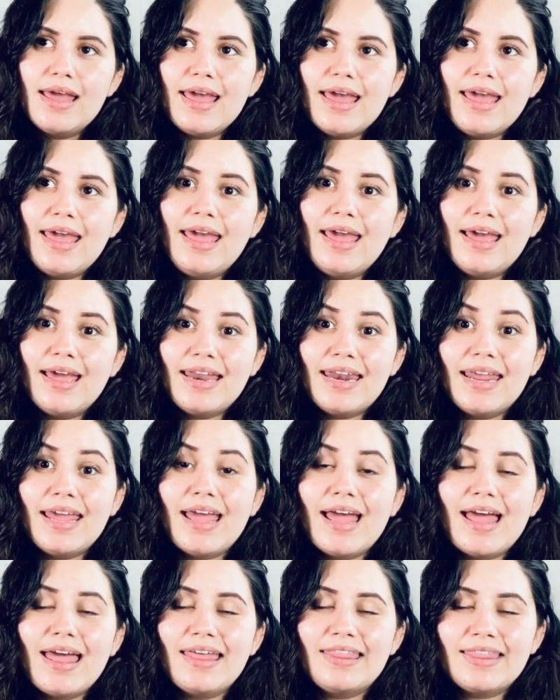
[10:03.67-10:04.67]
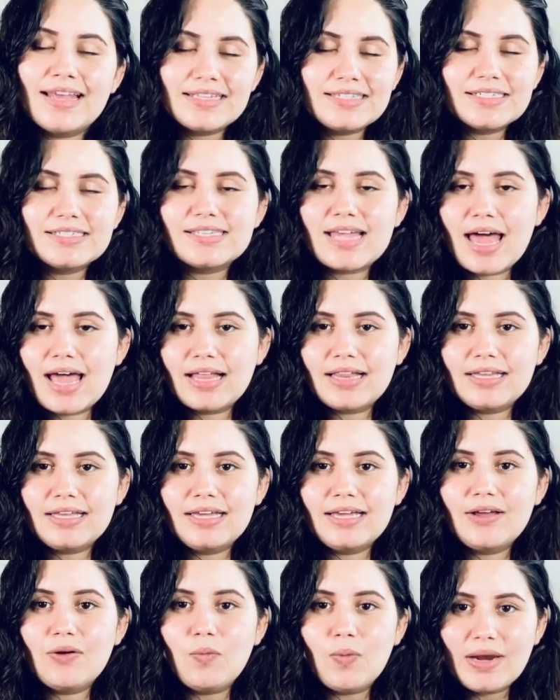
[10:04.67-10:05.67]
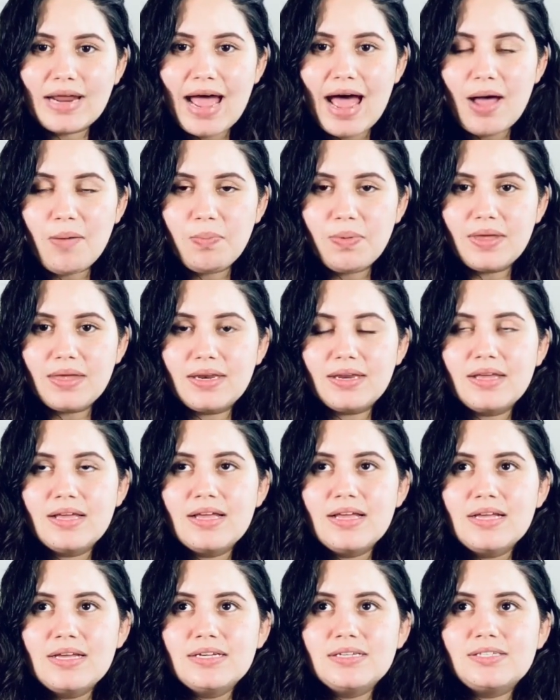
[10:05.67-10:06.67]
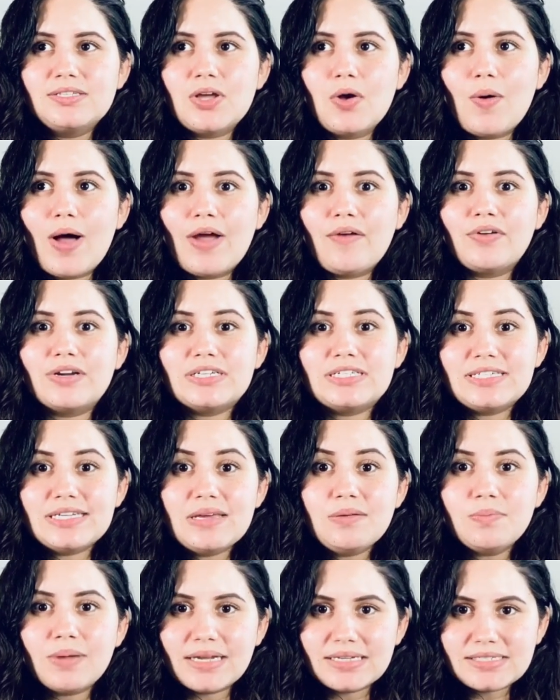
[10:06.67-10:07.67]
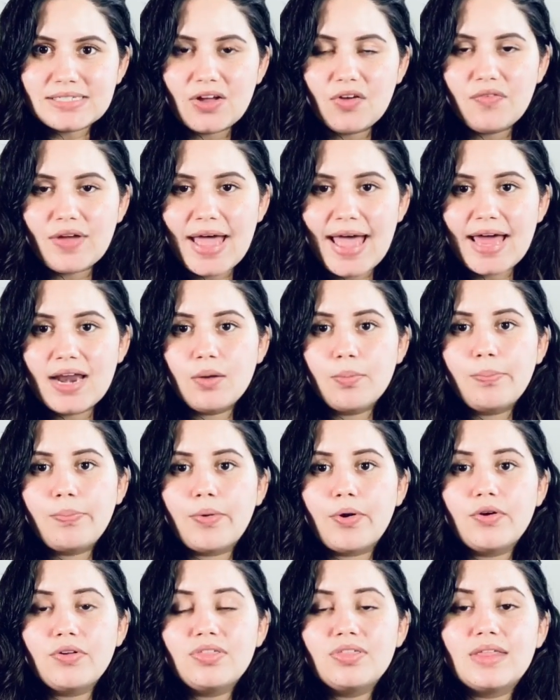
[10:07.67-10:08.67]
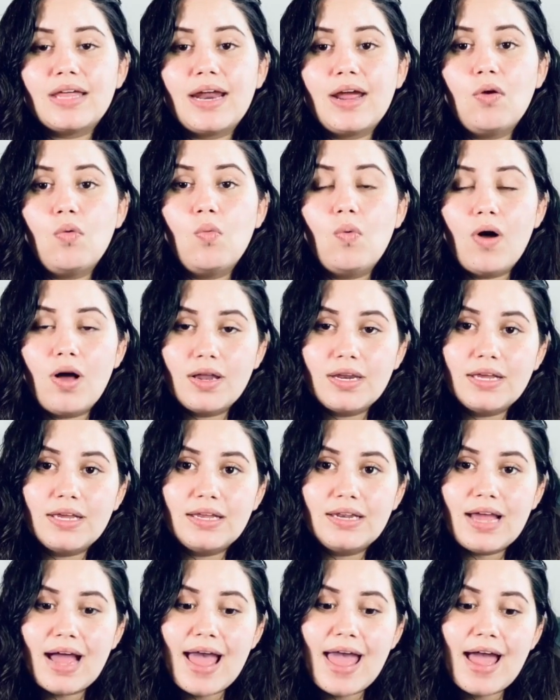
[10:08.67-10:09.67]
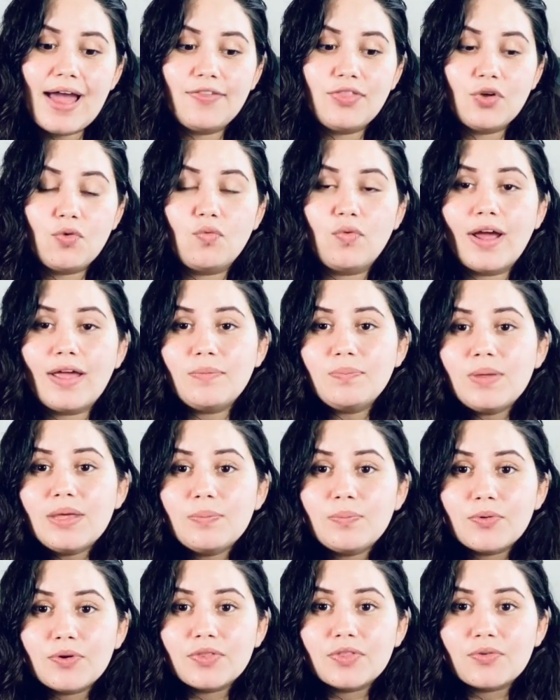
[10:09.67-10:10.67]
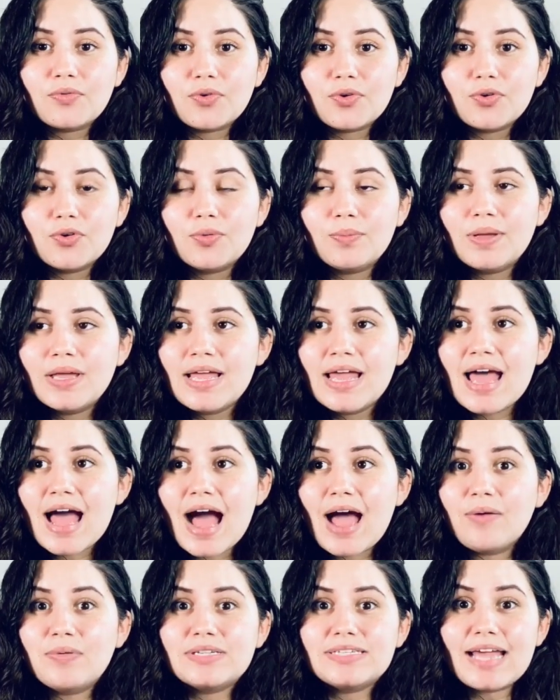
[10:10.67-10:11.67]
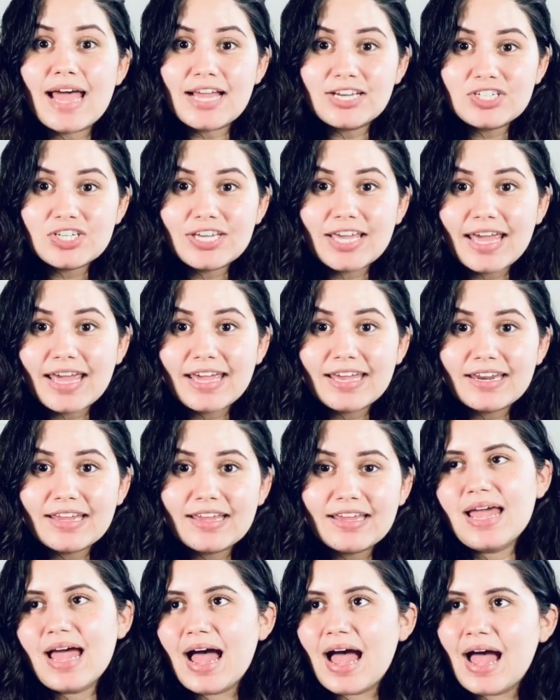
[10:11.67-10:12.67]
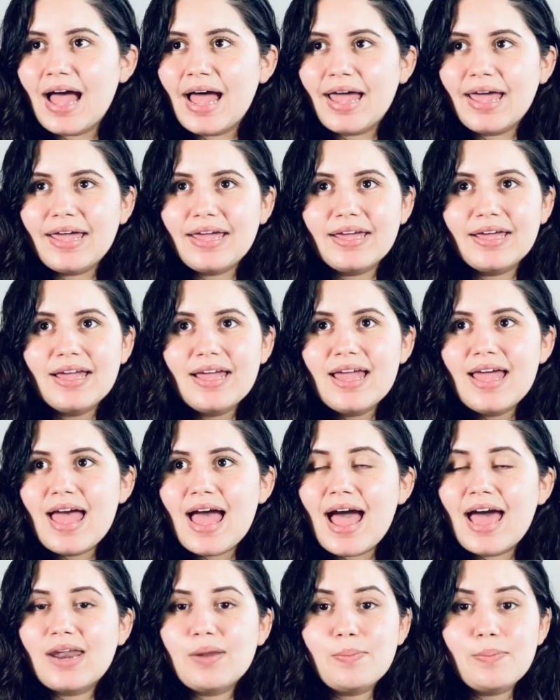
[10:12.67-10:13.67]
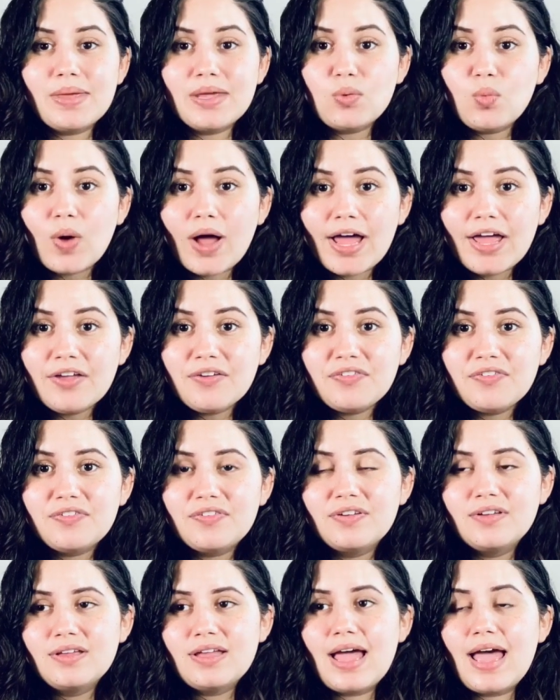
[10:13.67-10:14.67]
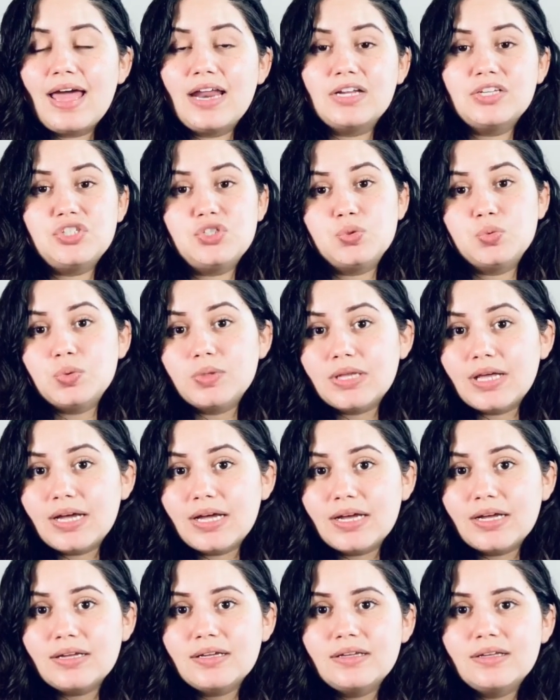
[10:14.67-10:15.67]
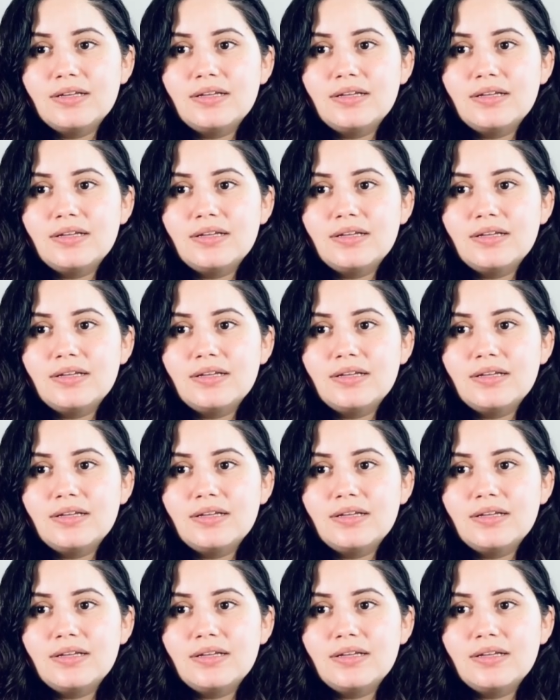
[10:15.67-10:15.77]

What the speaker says: And that's exactly what happened. So I redeemed myself. I had a birth that I wanted. I had the right people in the room. I was educated. I had a midwife. I had a doula.